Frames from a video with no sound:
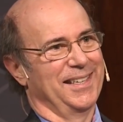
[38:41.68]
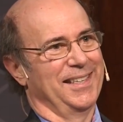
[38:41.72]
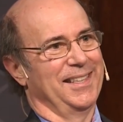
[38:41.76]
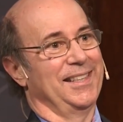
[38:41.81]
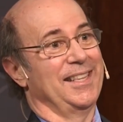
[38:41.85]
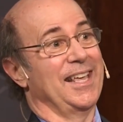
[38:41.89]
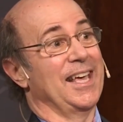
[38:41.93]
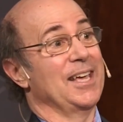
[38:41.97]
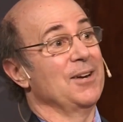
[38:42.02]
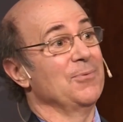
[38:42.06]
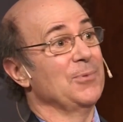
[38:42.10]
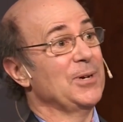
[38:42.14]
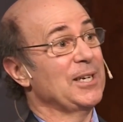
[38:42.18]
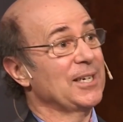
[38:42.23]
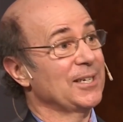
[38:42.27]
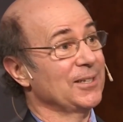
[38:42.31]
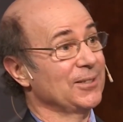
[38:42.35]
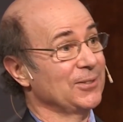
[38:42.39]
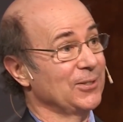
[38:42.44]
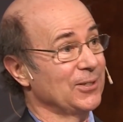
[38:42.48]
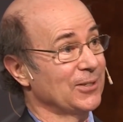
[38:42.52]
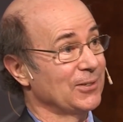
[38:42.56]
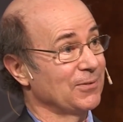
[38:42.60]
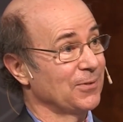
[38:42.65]
Then we
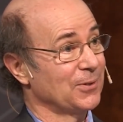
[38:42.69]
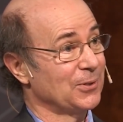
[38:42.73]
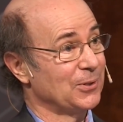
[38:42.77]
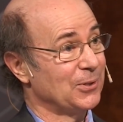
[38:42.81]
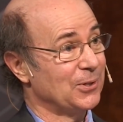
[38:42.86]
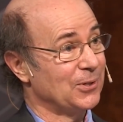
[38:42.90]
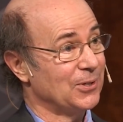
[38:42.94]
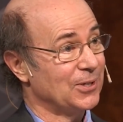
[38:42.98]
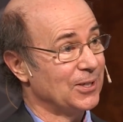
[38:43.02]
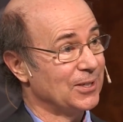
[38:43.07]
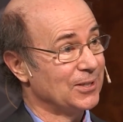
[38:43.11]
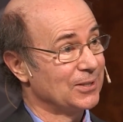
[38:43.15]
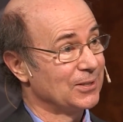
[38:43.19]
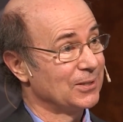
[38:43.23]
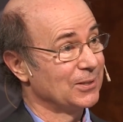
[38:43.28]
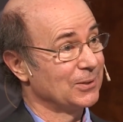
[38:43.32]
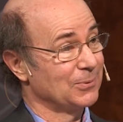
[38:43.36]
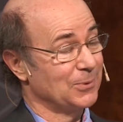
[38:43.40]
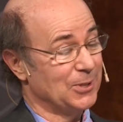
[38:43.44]
can look for laws